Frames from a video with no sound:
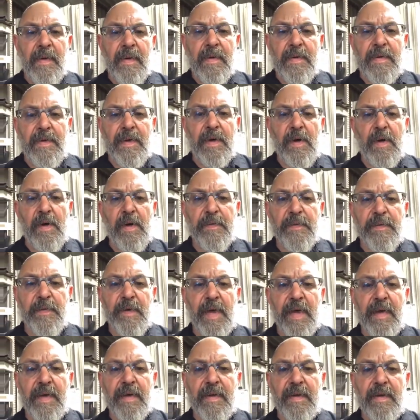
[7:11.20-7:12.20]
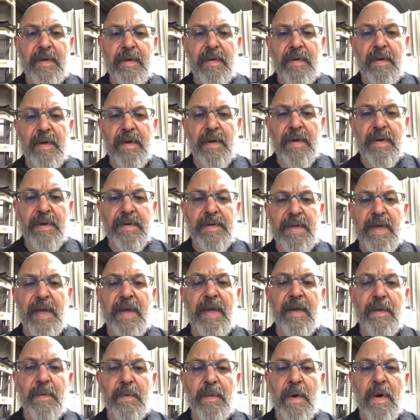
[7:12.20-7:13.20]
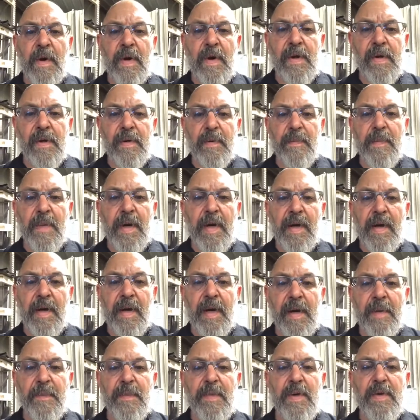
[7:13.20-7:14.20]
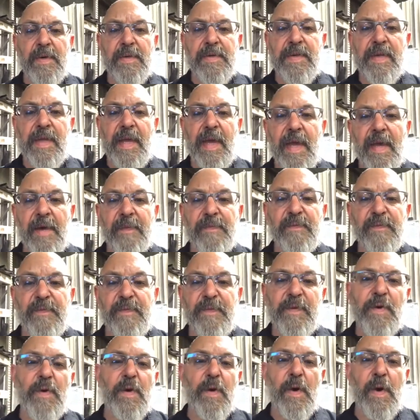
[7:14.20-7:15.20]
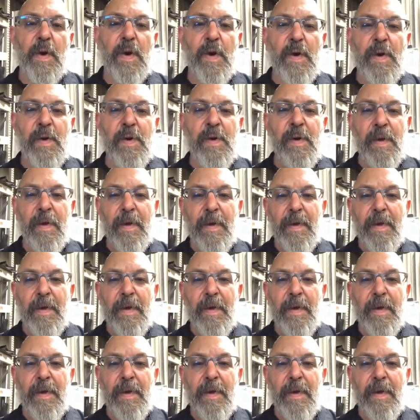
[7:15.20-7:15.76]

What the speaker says: to offend or say it wrong, but I'm used to M40,